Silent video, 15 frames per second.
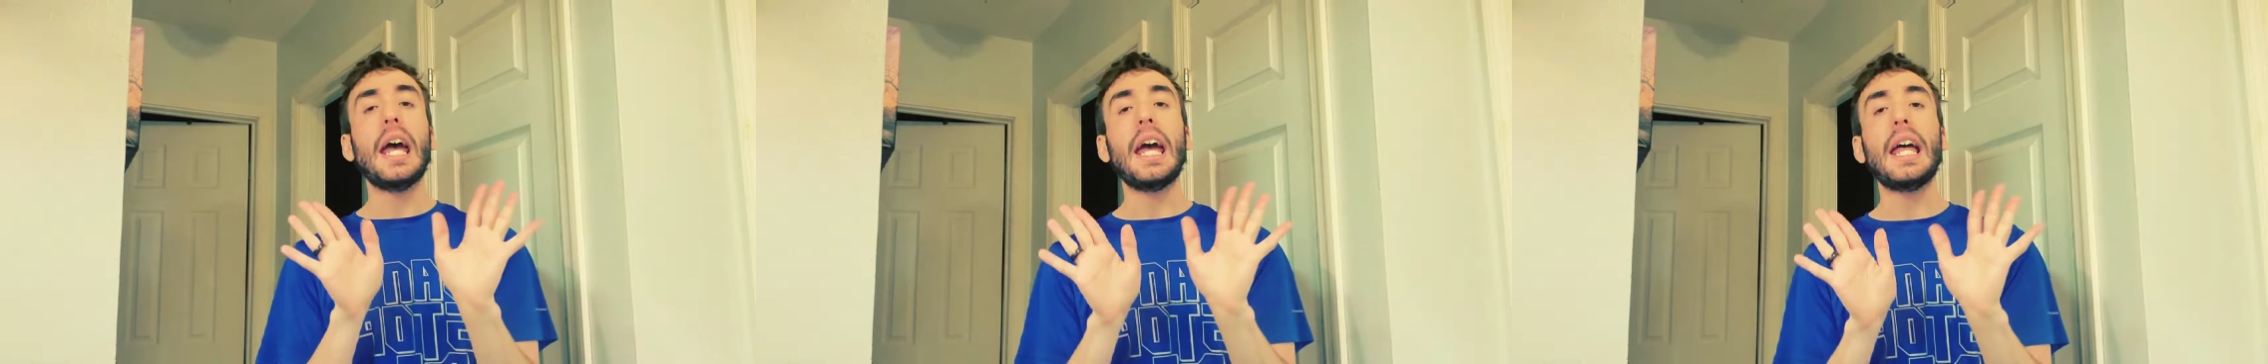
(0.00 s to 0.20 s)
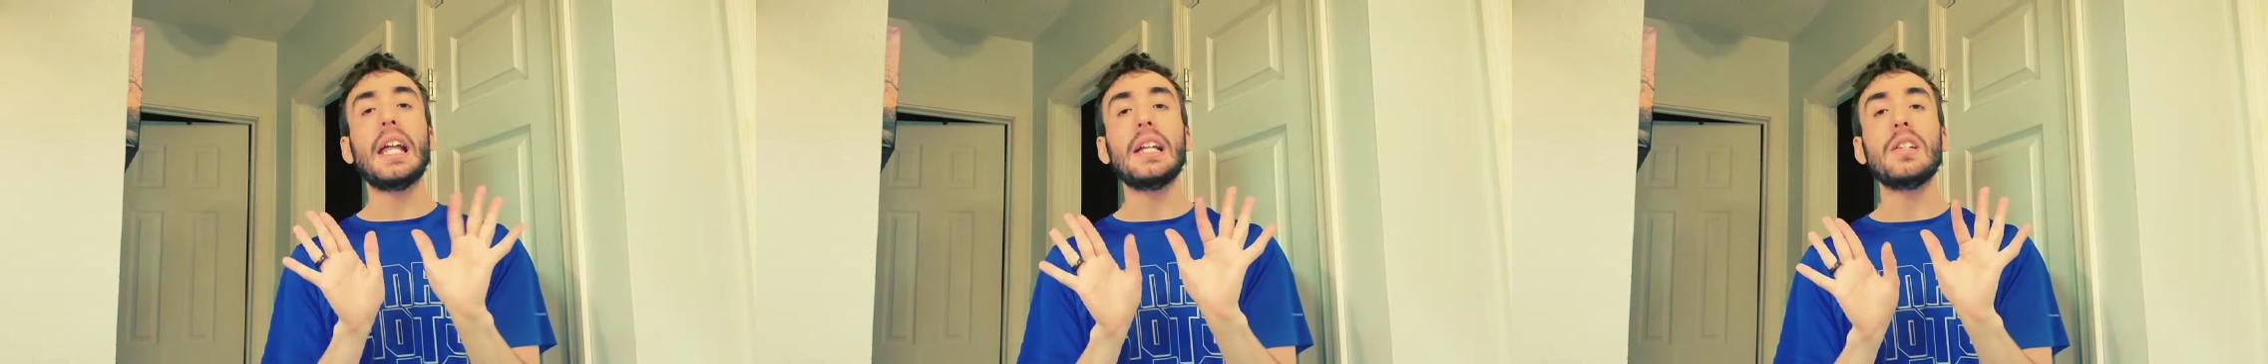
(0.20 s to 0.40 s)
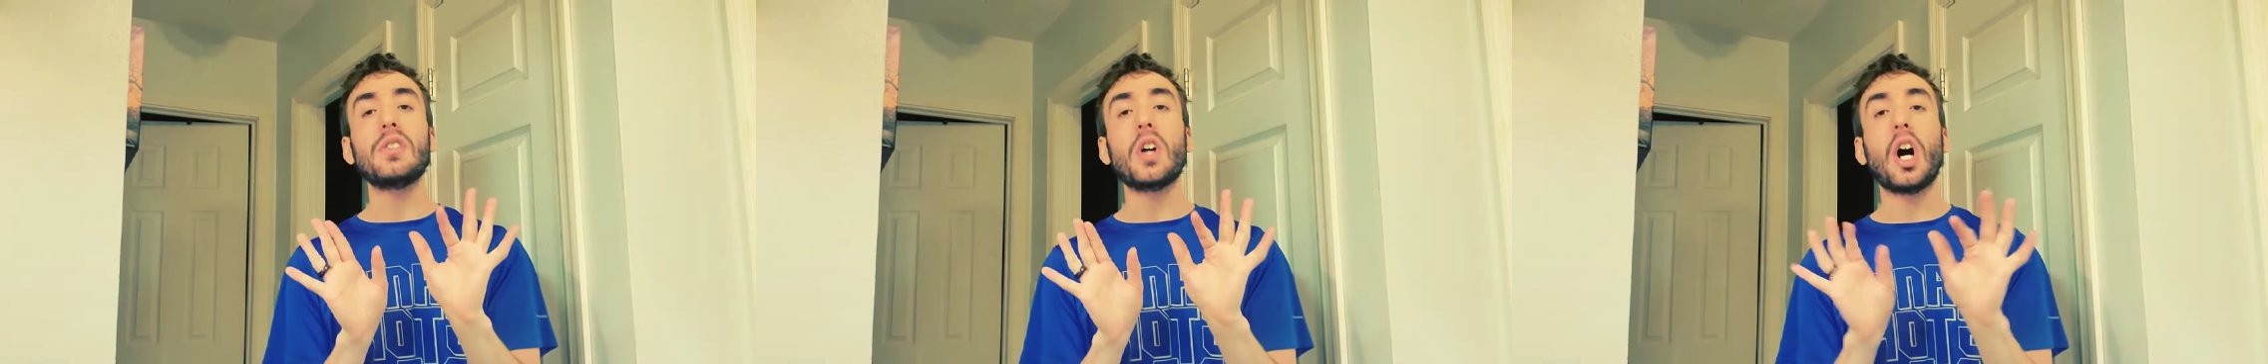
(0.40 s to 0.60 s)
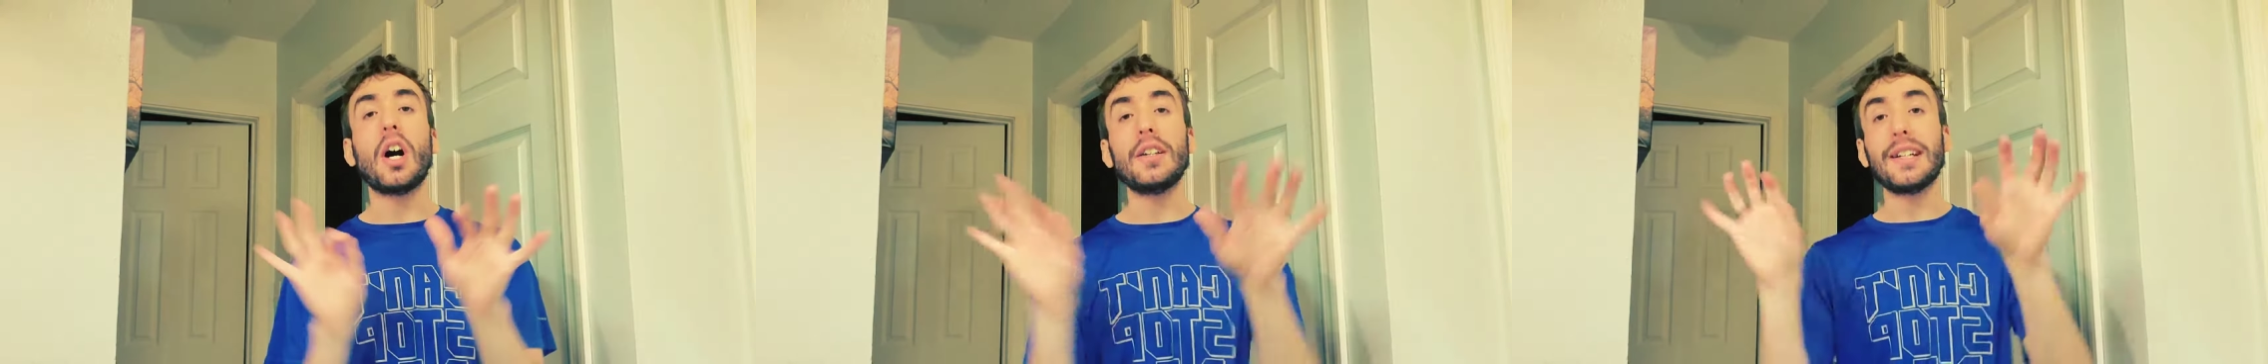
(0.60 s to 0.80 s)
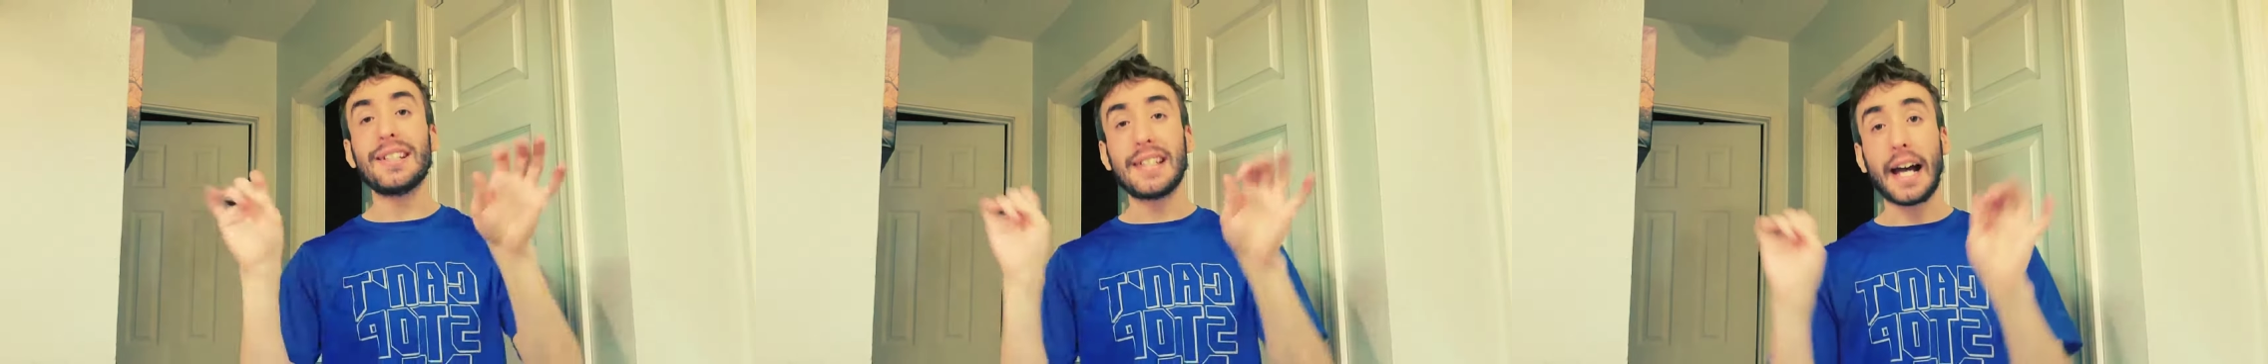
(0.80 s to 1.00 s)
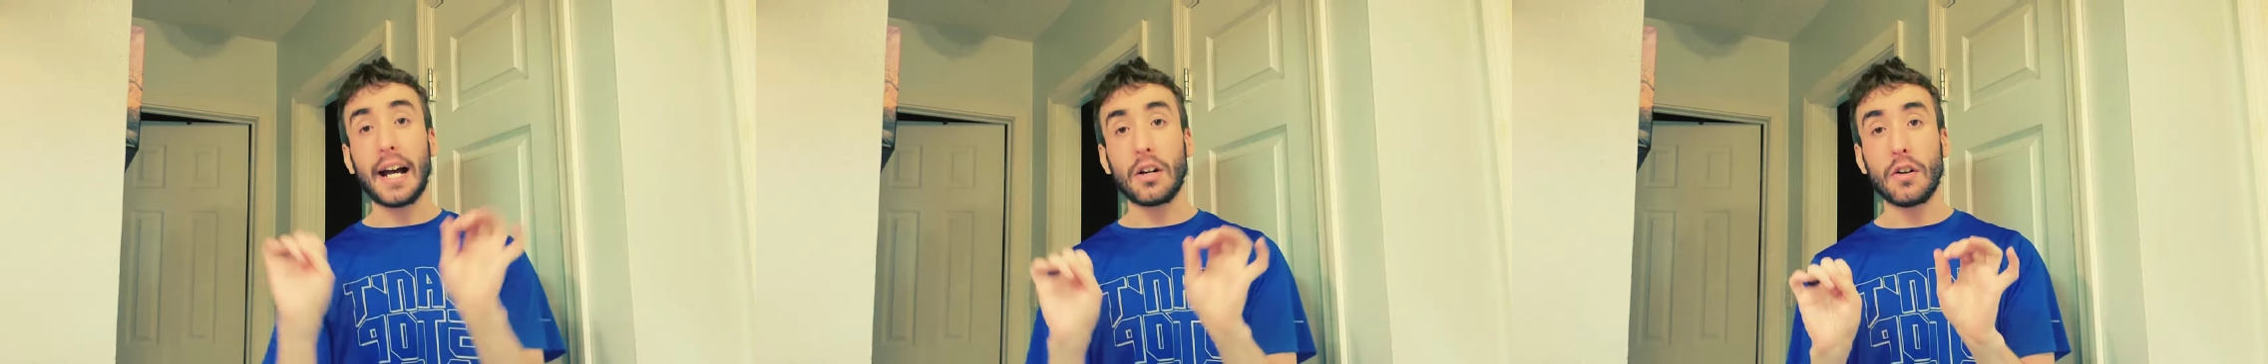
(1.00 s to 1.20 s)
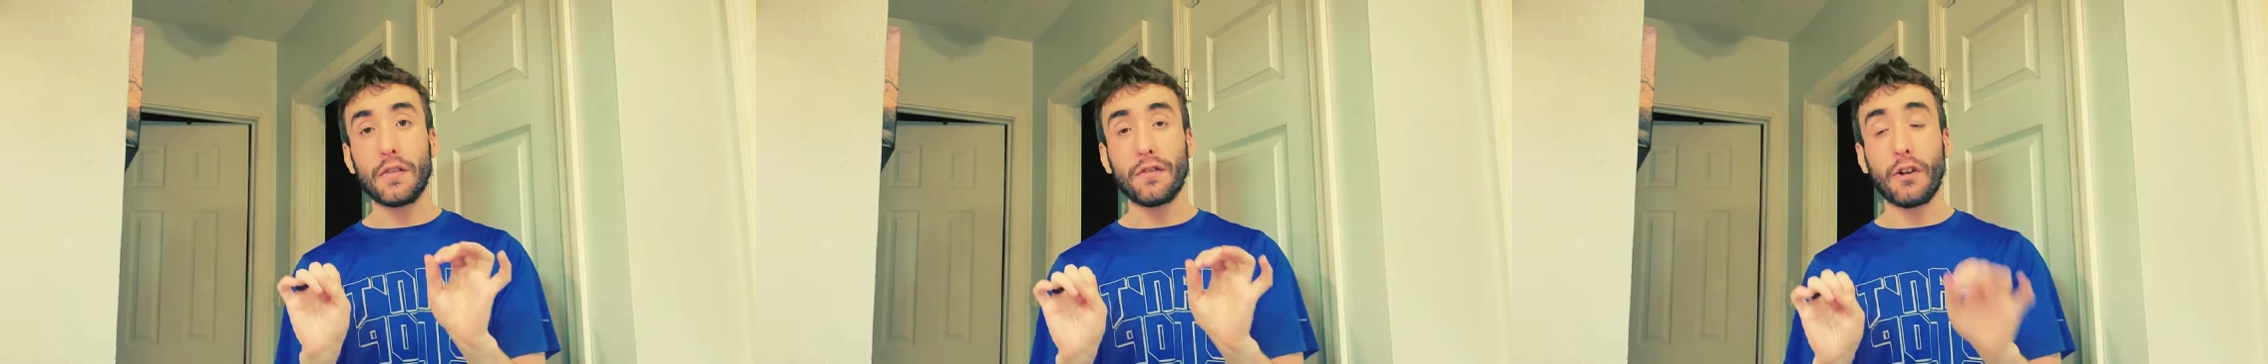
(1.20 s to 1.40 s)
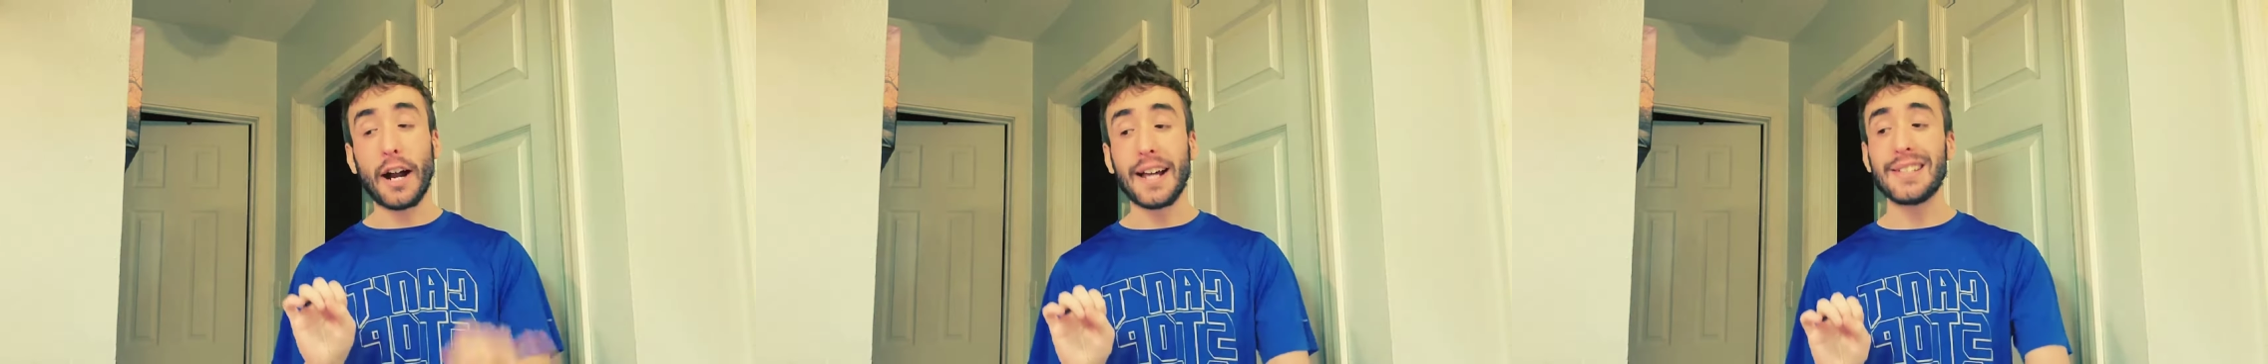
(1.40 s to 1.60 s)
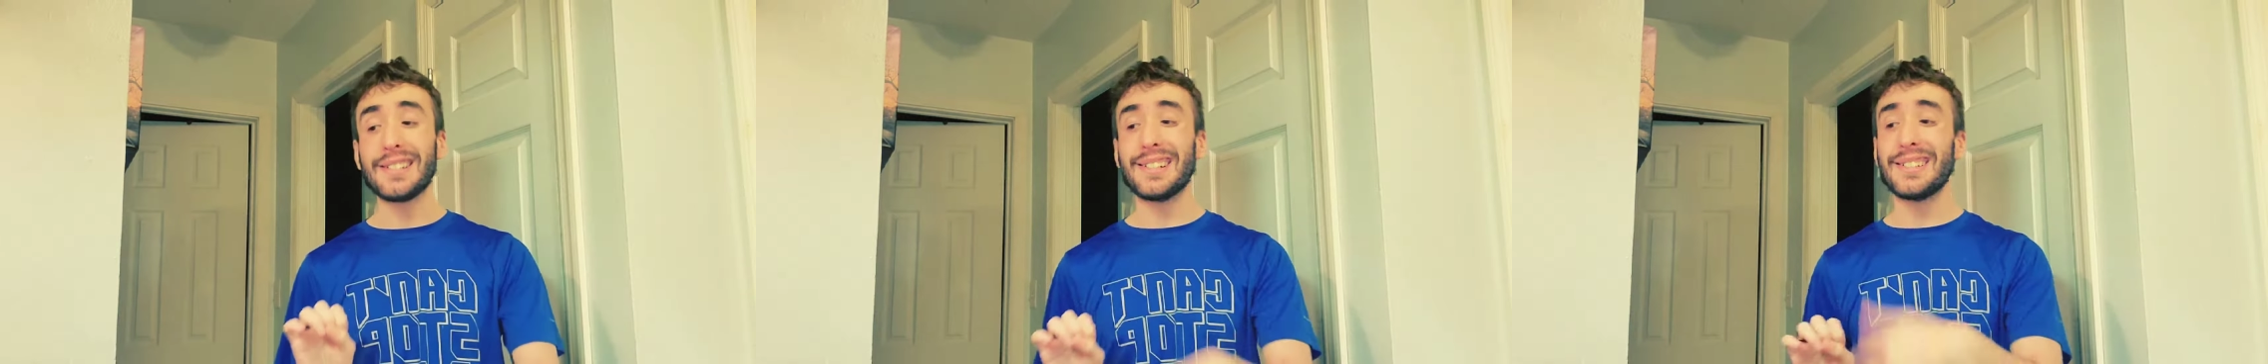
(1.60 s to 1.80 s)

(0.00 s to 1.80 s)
It is called taco fries,